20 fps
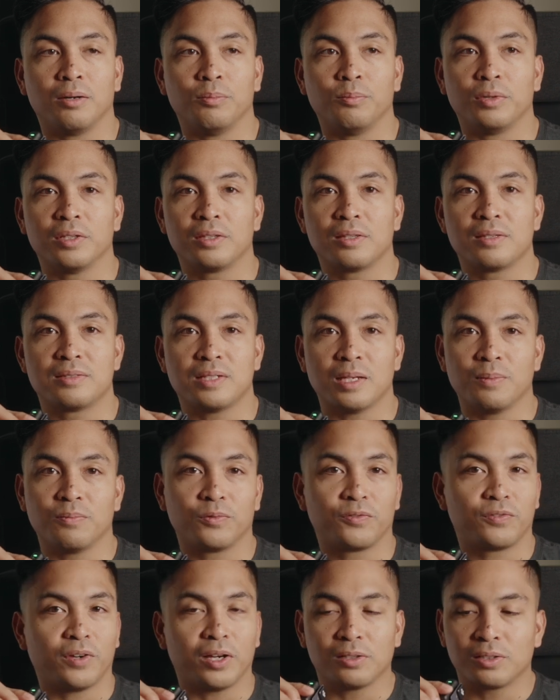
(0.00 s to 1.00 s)
with same
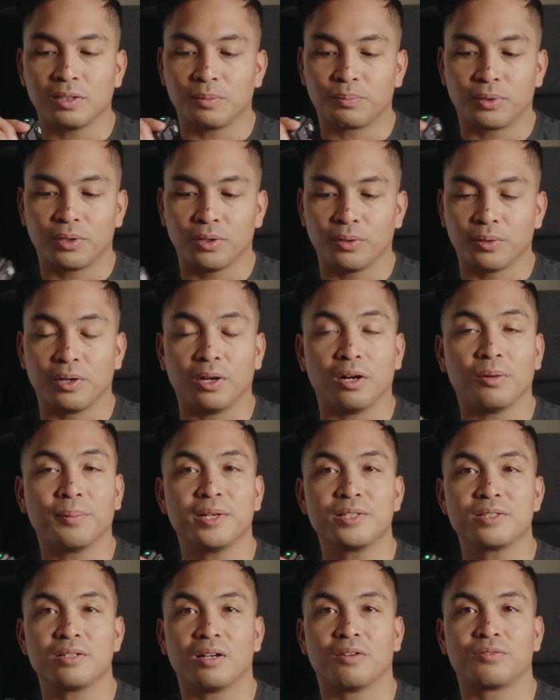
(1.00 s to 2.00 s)
Final Cut Pro and all
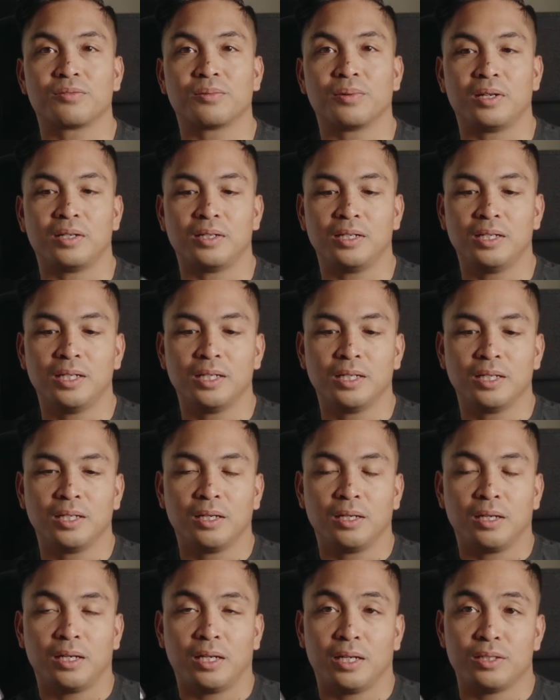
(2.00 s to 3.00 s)
my software,
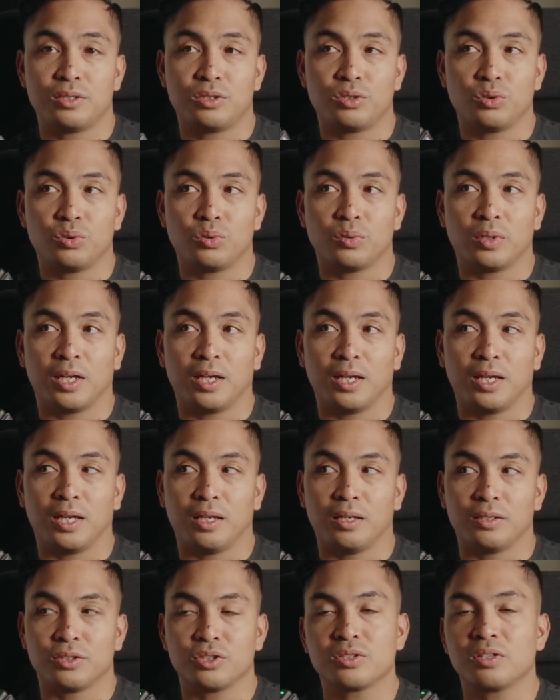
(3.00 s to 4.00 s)
and
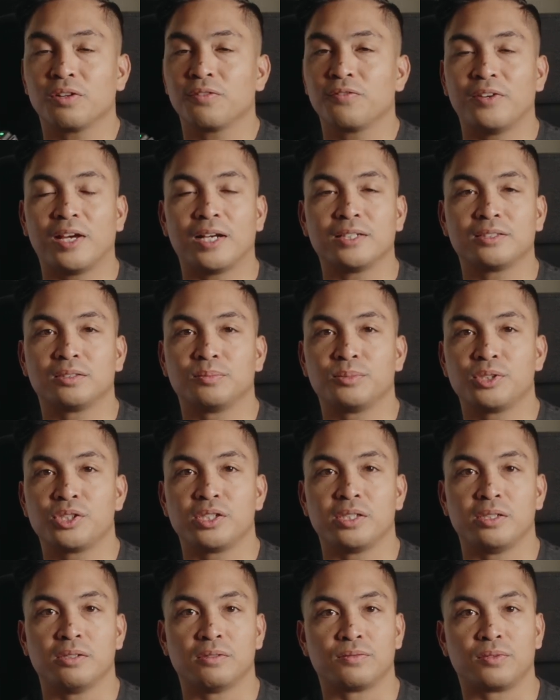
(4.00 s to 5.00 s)
to just a faster
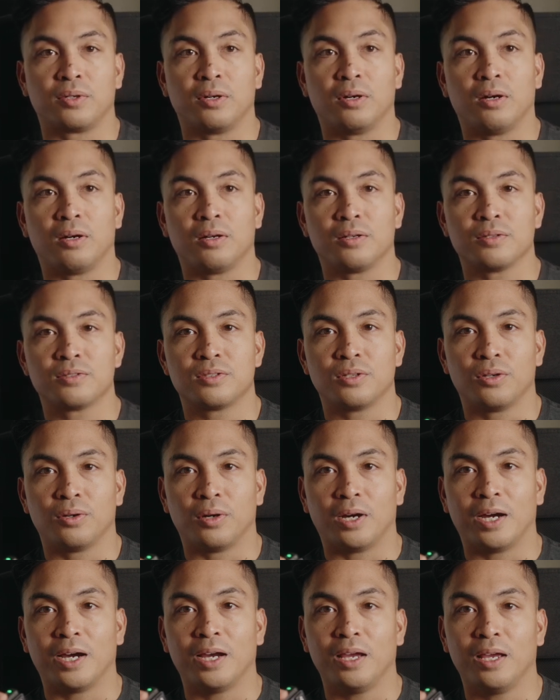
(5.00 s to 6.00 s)
machine overall.
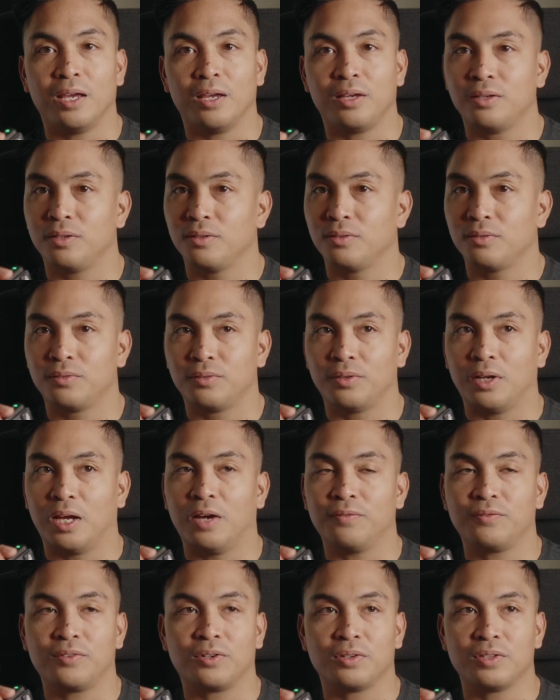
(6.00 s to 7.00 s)
So
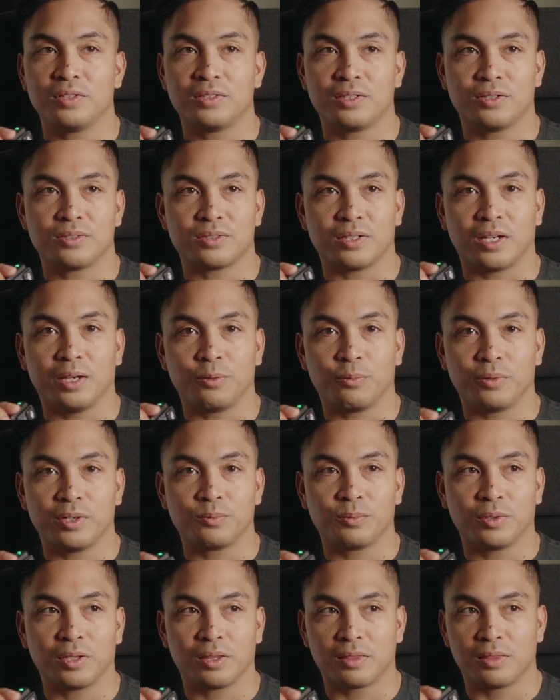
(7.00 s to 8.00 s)
after all these years, I
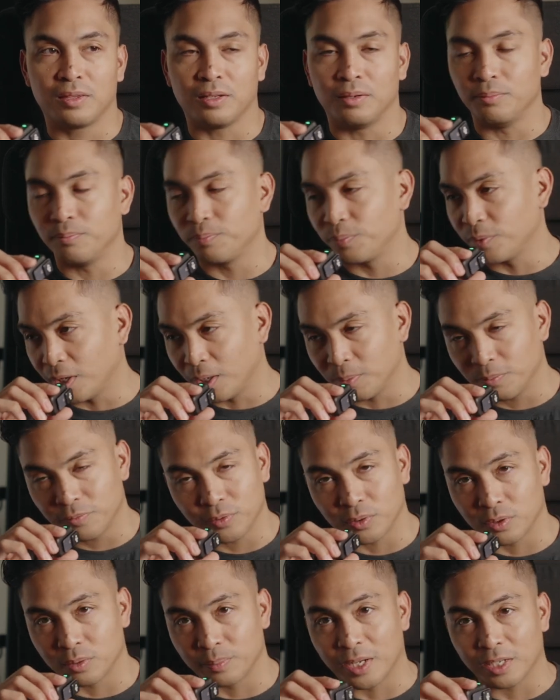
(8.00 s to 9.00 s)
went with the
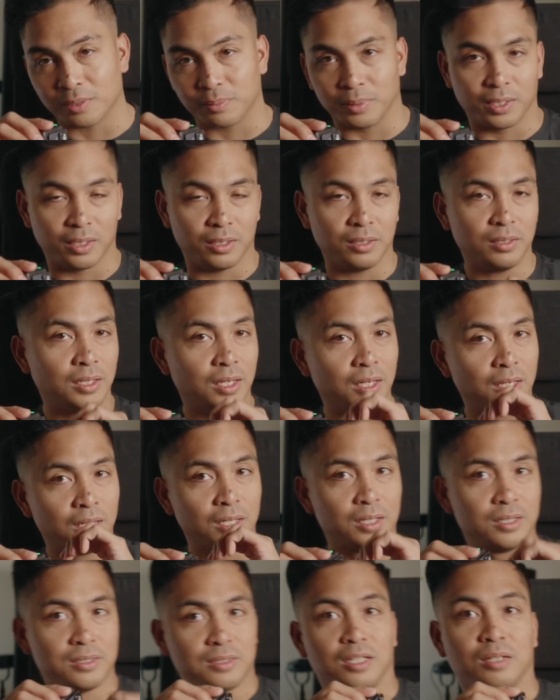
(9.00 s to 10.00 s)
M4 Mac Mini,
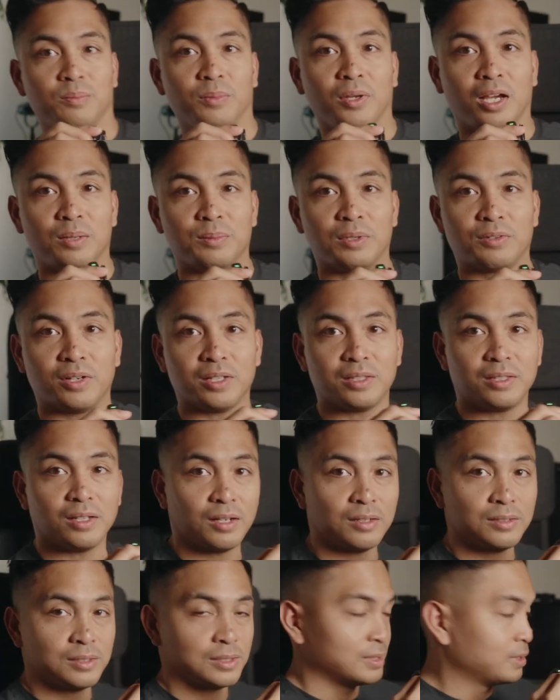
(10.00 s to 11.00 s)
sitting behind me right
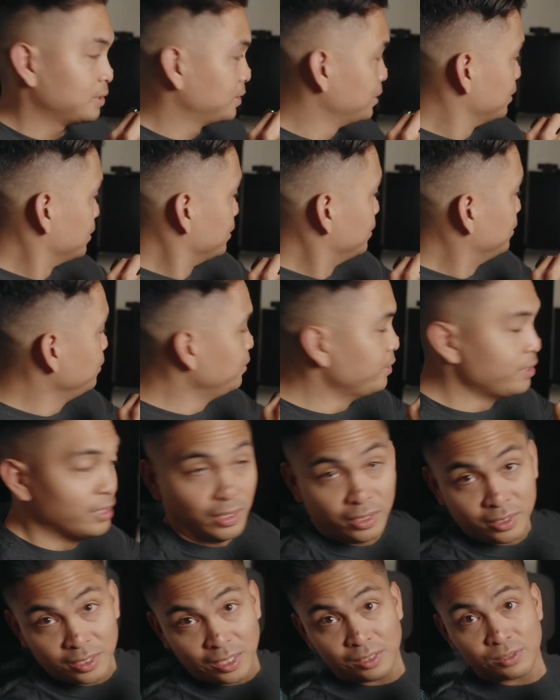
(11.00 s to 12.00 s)
there
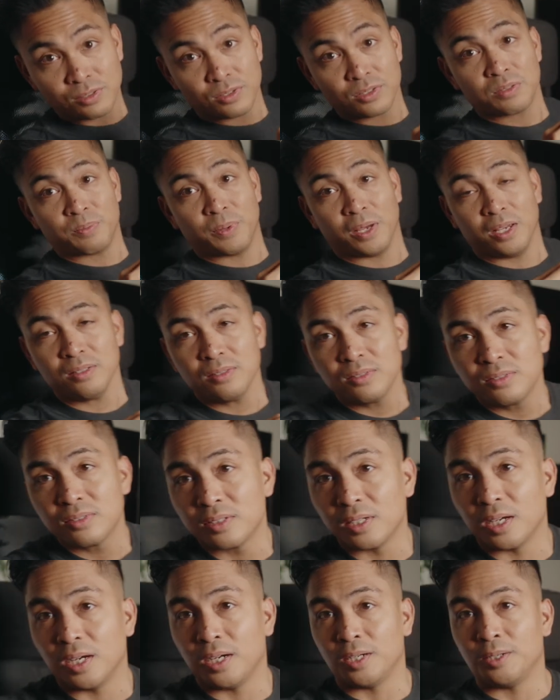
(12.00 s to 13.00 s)
in that little
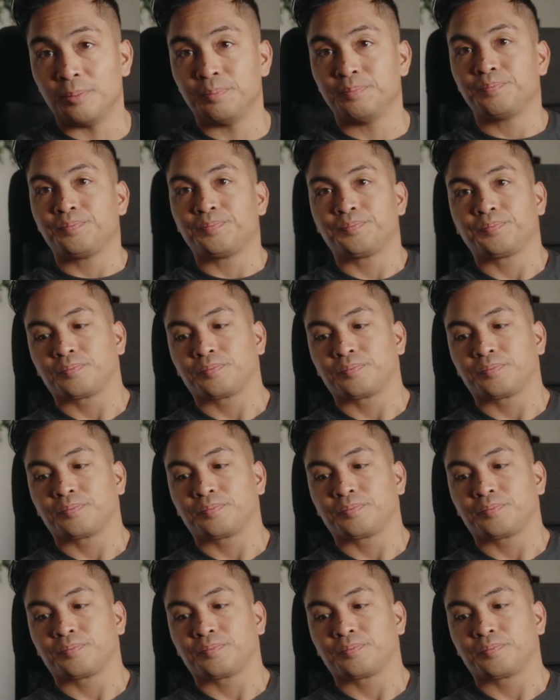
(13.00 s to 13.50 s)
space. And